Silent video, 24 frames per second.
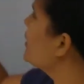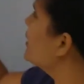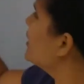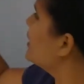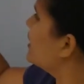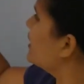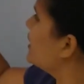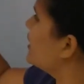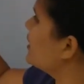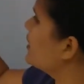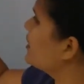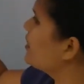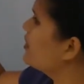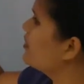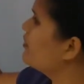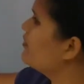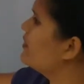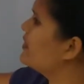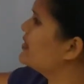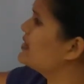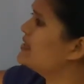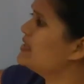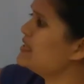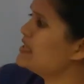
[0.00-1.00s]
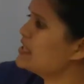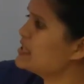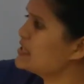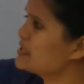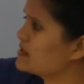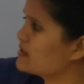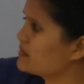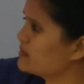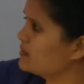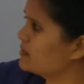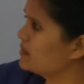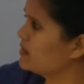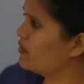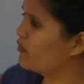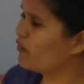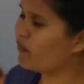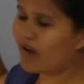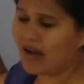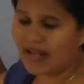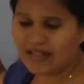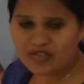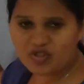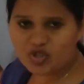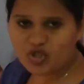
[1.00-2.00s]
here with this
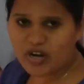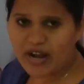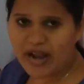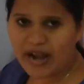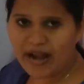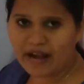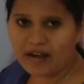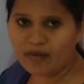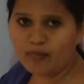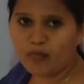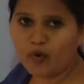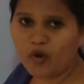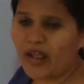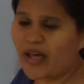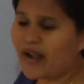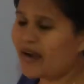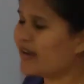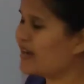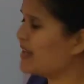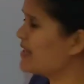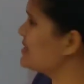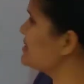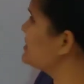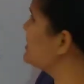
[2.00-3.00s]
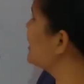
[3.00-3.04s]
one strand polarities,